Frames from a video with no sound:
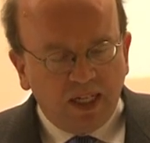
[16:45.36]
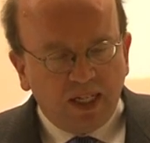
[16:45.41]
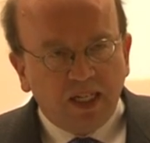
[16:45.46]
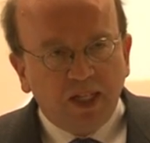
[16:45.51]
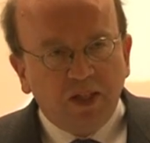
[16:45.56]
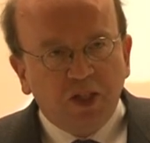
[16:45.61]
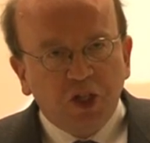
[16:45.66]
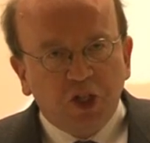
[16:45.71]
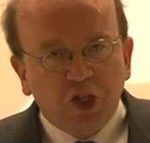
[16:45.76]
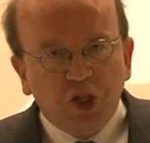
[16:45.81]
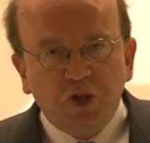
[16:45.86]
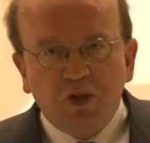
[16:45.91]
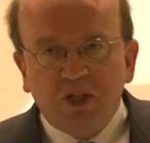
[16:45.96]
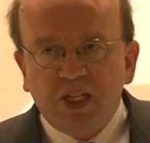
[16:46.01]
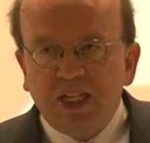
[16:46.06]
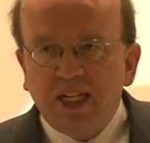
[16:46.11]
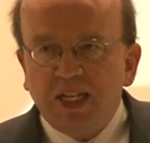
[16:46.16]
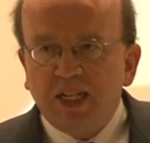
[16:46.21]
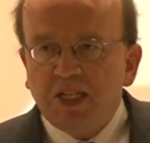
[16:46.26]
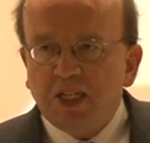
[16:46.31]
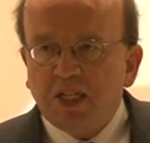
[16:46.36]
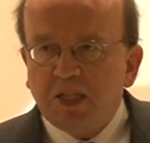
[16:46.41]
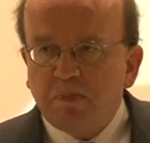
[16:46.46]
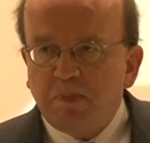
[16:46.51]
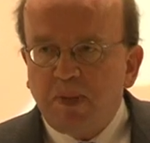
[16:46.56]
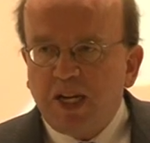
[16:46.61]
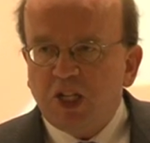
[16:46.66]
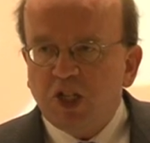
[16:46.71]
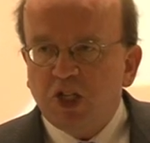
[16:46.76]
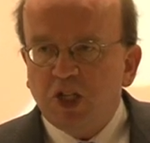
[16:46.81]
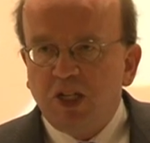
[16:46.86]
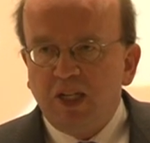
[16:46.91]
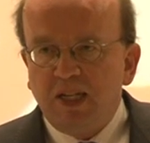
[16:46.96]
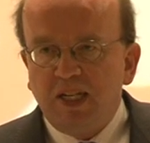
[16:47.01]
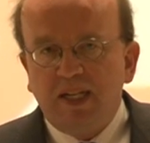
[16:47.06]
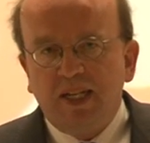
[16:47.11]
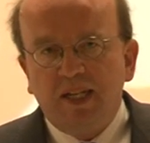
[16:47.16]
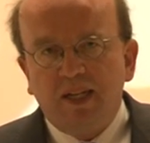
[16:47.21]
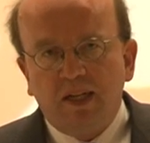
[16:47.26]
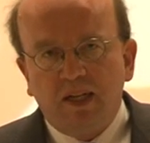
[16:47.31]
and the duty
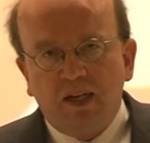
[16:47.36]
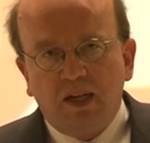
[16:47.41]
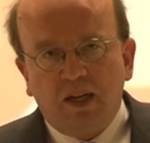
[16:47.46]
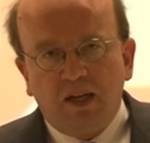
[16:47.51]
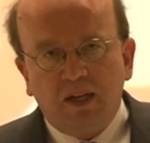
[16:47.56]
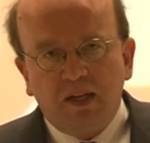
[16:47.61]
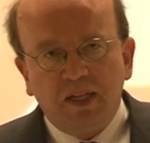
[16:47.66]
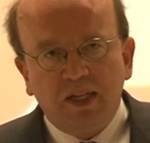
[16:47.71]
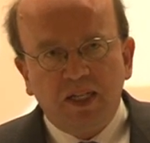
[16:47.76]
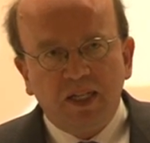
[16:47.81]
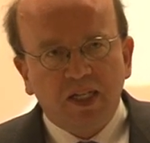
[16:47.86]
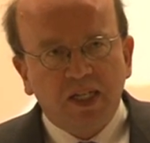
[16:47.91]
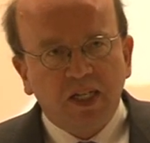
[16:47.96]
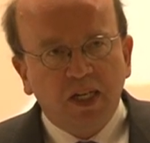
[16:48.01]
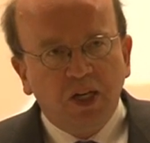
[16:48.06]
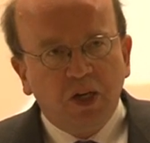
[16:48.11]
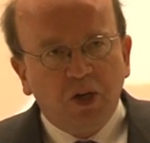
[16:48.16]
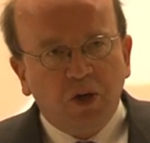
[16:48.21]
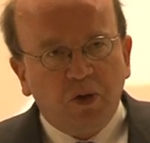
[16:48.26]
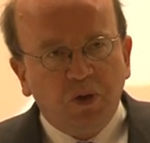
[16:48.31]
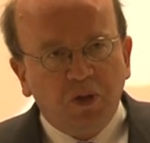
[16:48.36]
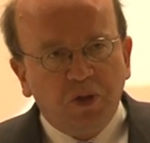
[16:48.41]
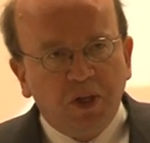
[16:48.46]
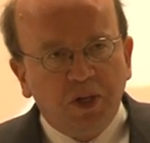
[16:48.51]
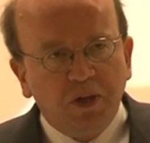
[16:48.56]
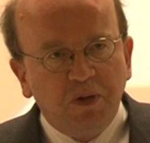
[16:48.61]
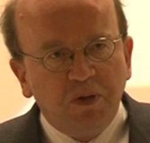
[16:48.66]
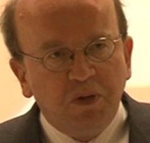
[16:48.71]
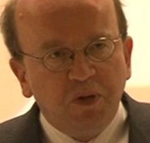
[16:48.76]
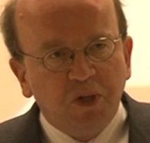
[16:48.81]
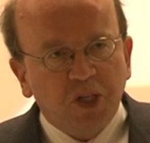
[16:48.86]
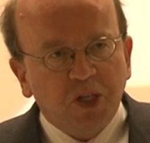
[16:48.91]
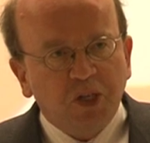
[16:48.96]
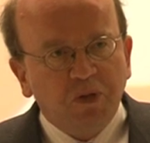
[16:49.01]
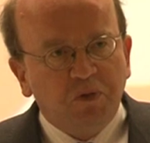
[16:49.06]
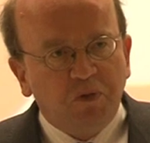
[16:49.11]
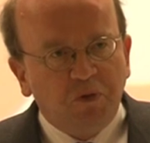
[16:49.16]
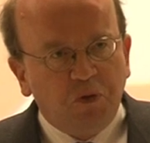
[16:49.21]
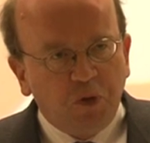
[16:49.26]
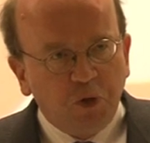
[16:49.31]
especially lies on those
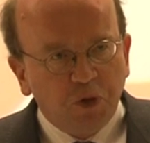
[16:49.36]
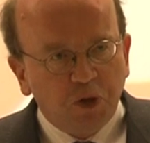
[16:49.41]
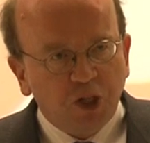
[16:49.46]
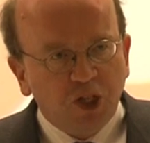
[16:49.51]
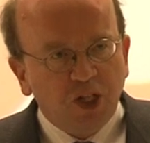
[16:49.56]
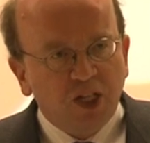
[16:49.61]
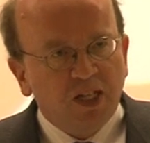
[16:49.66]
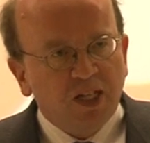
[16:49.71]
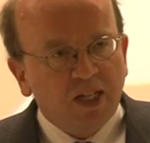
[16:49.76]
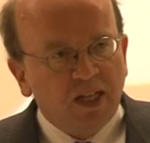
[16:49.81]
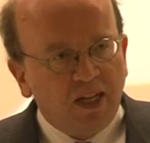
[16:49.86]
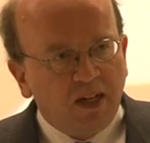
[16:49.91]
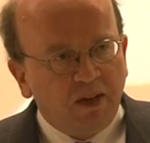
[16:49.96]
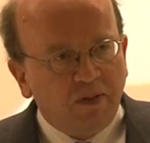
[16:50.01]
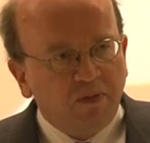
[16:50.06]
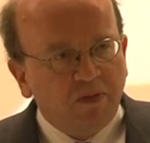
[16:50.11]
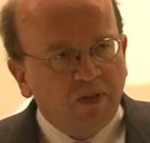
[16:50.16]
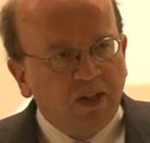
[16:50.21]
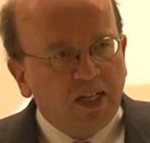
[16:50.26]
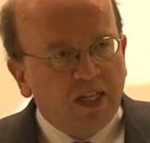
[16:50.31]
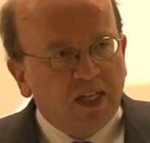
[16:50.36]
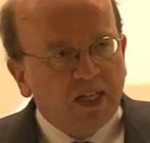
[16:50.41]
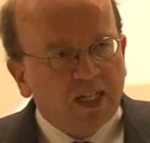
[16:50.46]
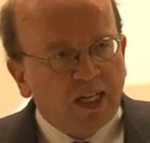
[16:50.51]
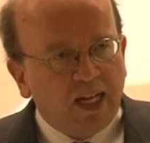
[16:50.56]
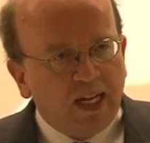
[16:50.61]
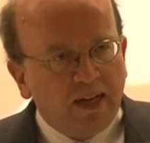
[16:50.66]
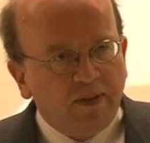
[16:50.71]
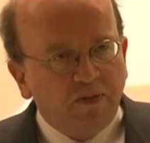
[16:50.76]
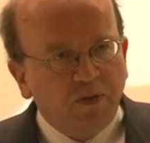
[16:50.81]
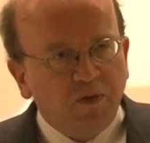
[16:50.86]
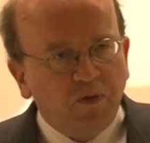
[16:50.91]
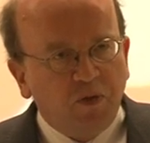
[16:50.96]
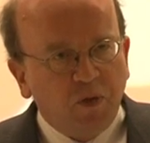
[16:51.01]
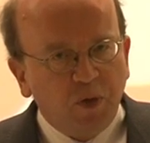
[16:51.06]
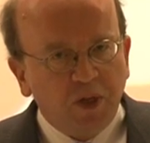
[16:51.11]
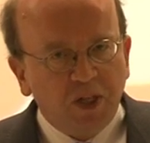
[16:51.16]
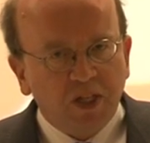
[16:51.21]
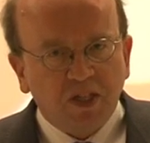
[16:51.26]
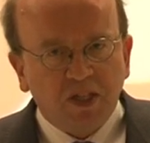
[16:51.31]
fortunate enough to have a
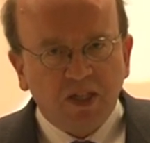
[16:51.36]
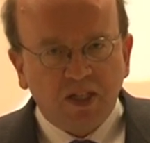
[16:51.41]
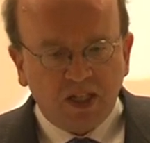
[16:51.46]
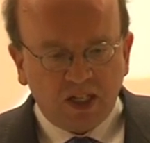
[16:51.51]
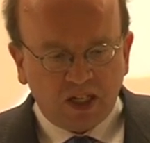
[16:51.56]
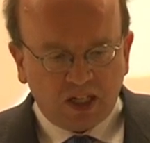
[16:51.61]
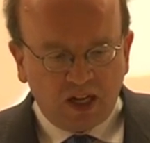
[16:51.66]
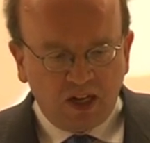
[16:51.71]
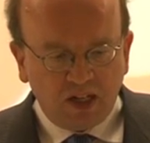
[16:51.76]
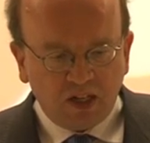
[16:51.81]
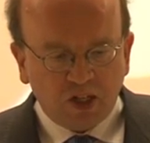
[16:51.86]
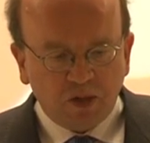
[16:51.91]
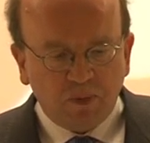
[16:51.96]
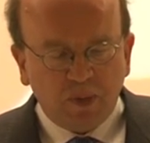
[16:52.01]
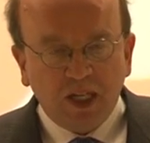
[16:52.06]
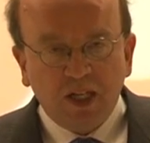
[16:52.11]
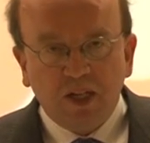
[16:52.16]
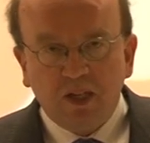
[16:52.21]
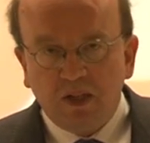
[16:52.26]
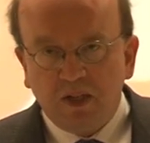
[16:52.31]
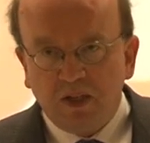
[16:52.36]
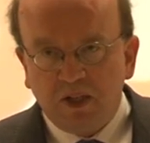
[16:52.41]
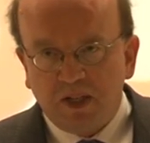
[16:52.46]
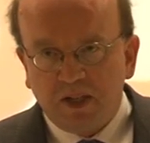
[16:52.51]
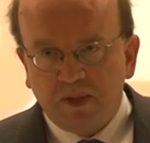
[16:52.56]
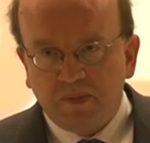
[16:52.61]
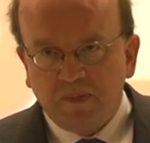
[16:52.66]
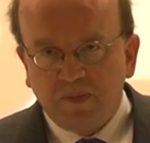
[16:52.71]
voice that is going to be heard.